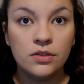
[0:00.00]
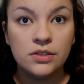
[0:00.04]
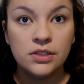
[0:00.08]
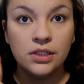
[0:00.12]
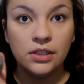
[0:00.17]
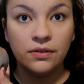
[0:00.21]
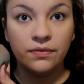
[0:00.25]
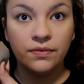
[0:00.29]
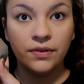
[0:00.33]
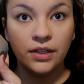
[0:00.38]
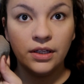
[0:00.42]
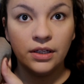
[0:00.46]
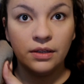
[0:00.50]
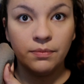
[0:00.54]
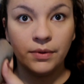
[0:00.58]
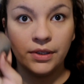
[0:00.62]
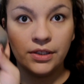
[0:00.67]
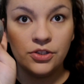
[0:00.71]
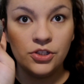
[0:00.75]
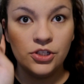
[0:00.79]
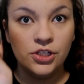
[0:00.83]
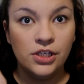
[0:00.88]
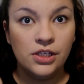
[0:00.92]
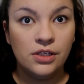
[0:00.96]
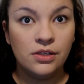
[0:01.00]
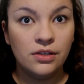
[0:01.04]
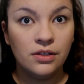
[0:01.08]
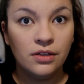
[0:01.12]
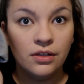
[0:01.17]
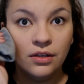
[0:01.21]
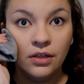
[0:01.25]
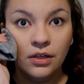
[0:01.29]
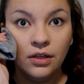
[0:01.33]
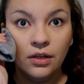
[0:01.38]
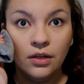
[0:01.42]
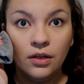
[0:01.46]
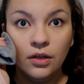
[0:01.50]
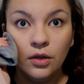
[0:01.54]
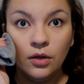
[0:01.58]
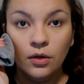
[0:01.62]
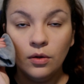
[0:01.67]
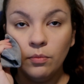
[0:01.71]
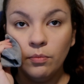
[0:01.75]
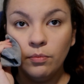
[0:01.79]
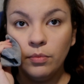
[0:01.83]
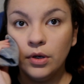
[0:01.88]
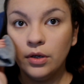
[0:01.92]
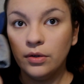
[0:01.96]
see, I feel like my
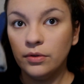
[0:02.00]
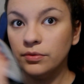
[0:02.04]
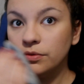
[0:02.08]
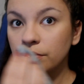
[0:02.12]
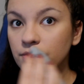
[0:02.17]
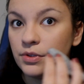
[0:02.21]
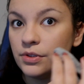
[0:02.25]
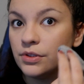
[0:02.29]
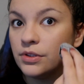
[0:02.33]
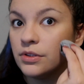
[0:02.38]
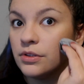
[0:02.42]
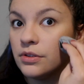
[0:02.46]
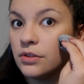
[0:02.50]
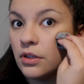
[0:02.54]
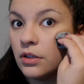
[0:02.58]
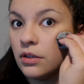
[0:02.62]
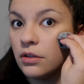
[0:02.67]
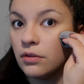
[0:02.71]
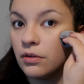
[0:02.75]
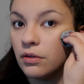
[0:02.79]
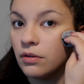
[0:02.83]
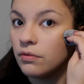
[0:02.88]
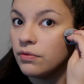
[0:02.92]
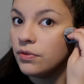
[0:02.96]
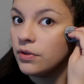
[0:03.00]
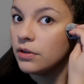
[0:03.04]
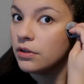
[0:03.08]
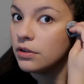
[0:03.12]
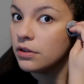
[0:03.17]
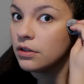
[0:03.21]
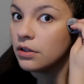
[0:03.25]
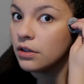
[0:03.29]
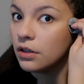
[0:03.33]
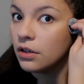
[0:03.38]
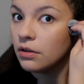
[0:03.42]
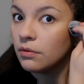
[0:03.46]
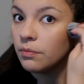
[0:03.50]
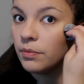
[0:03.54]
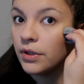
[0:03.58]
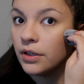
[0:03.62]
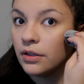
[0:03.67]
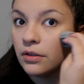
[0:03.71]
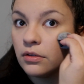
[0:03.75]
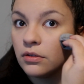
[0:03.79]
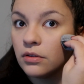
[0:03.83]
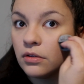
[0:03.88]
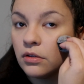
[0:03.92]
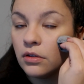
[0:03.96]
cheekbones, I don't know if you could tell,
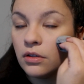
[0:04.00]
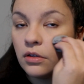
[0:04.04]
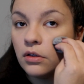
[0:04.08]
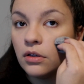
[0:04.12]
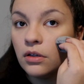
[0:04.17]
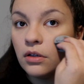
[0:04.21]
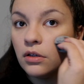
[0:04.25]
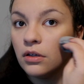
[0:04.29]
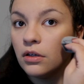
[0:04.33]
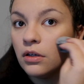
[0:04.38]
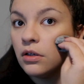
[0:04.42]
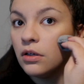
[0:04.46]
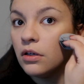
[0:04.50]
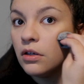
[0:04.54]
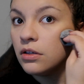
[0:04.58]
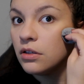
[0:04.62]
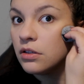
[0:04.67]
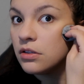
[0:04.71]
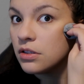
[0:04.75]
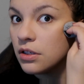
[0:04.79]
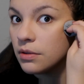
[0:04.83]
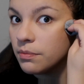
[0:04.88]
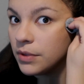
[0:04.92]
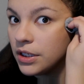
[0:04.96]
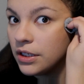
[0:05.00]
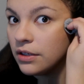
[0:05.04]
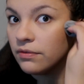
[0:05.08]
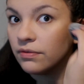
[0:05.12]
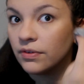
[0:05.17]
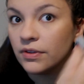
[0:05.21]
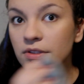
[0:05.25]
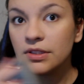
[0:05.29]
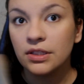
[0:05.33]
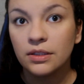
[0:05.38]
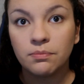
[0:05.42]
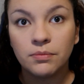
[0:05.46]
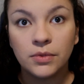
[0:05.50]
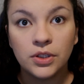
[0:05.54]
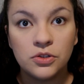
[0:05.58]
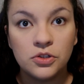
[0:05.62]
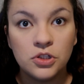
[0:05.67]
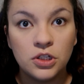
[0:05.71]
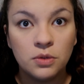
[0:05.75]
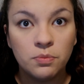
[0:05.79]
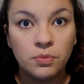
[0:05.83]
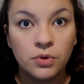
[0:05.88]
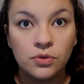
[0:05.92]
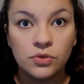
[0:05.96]
but to me it feels like my
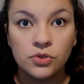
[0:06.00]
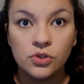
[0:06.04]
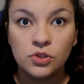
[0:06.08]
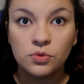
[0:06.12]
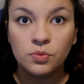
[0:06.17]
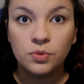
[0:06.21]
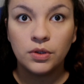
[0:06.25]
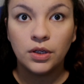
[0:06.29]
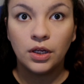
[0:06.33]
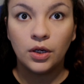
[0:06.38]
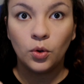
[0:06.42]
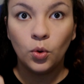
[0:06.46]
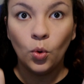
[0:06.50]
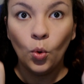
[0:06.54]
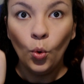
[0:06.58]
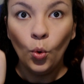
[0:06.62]
cheekbones just went